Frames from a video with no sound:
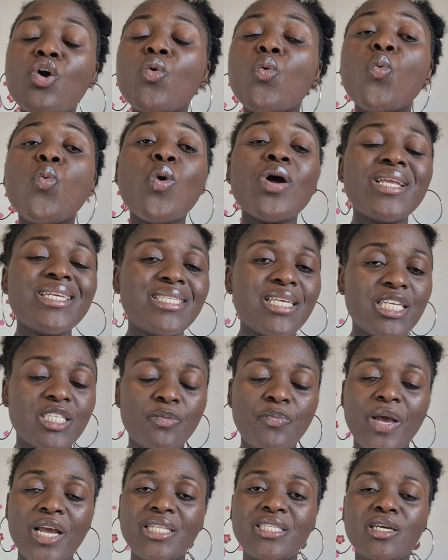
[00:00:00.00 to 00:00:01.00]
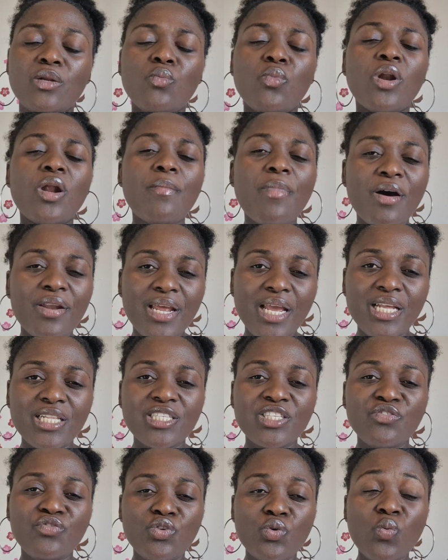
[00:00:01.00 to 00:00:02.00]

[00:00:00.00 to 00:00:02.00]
What is expected? What about the interview?